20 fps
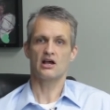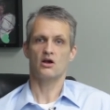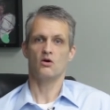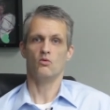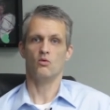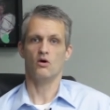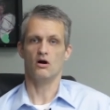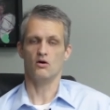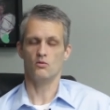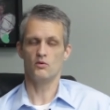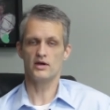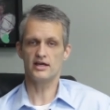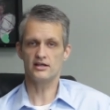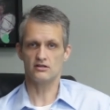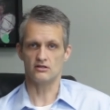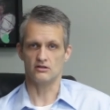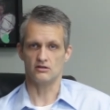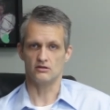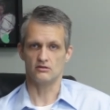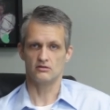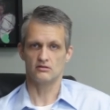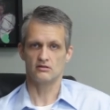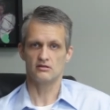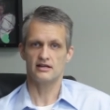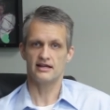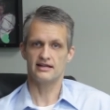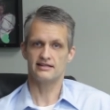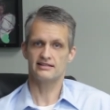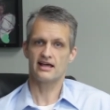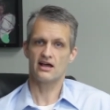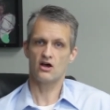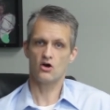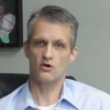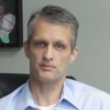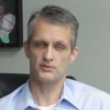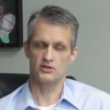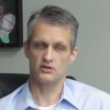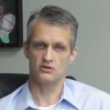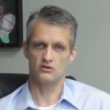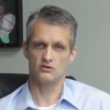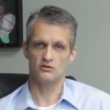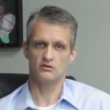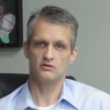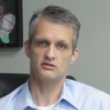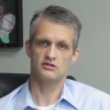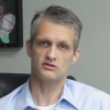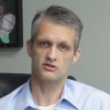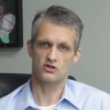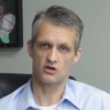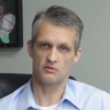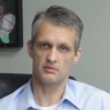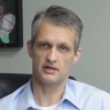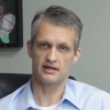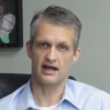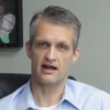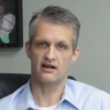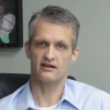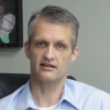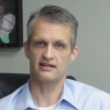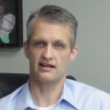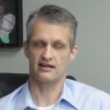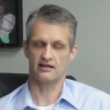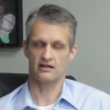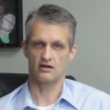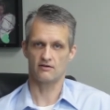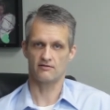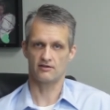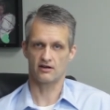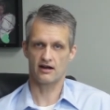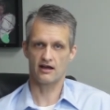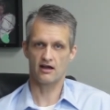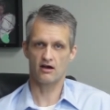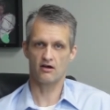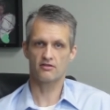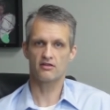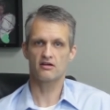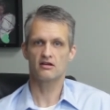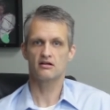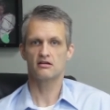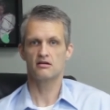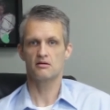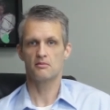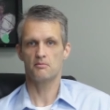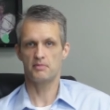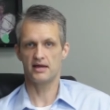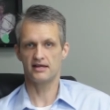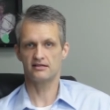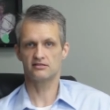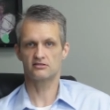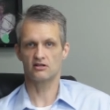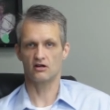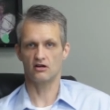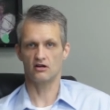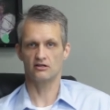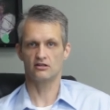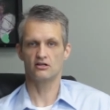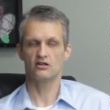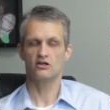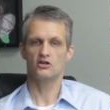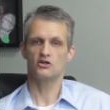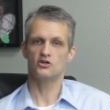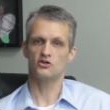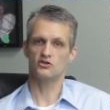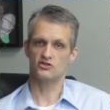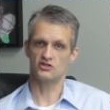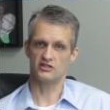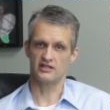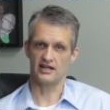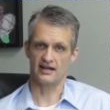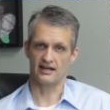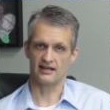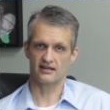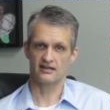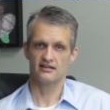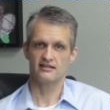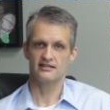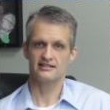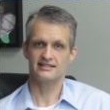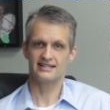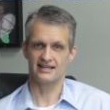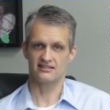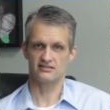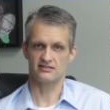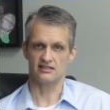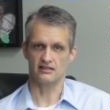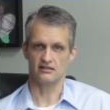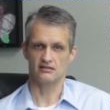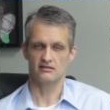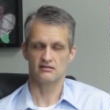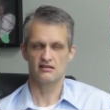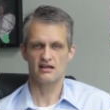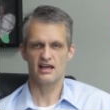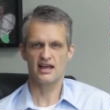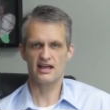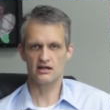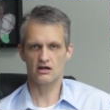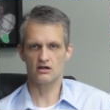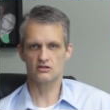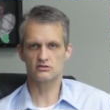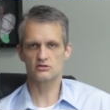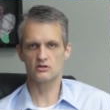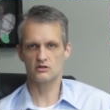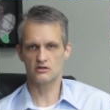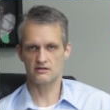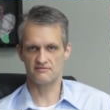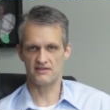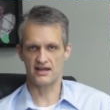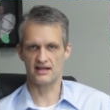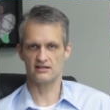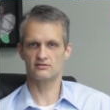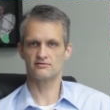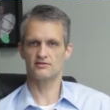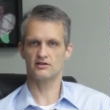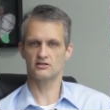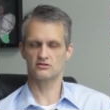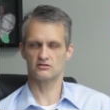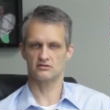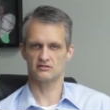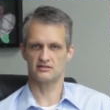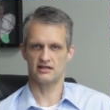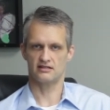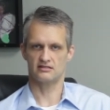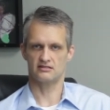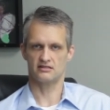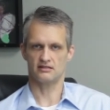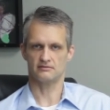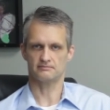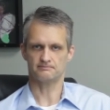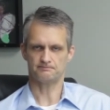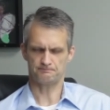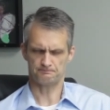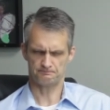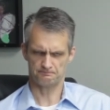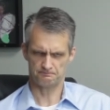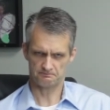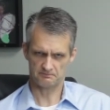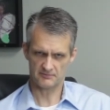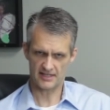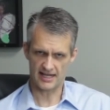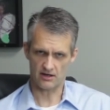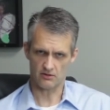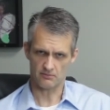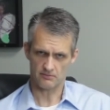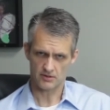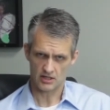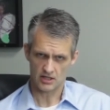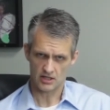What we do is help you determine how to take care of your health based on your genetic testing and also advanced functional testing. Now,